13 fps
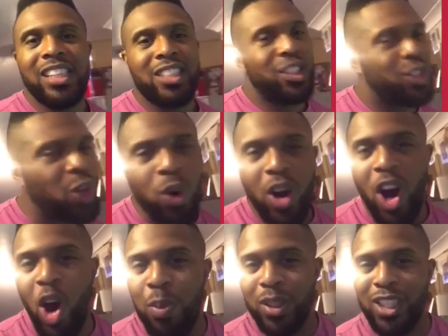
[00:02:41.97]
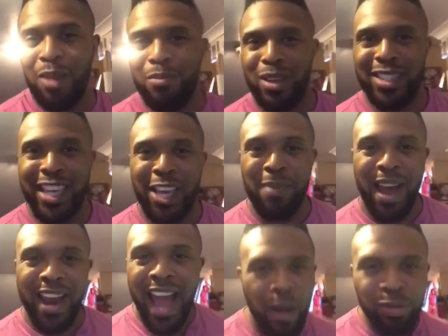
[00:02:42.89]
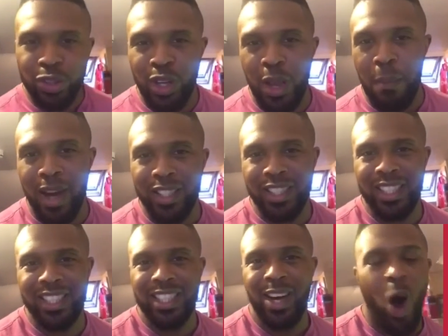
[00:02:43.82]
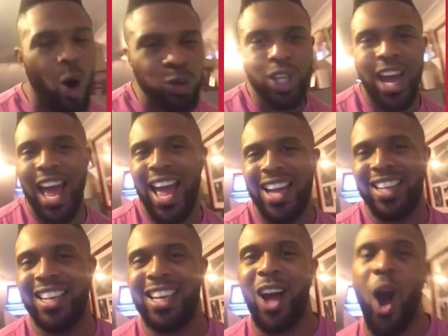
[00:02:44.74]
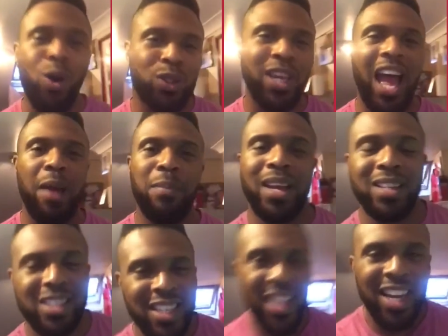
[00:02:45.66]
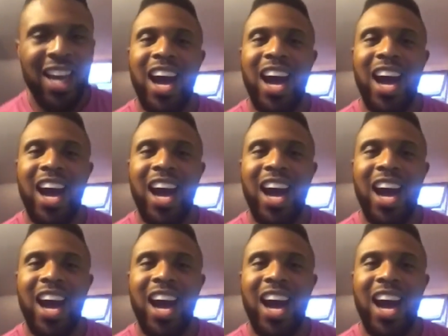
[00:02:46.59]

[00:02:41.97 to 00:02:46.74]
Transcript: Still got hope of Champions League, man. Absolutely buzzing. Hold tight, Anthony. Hold tight, Biz.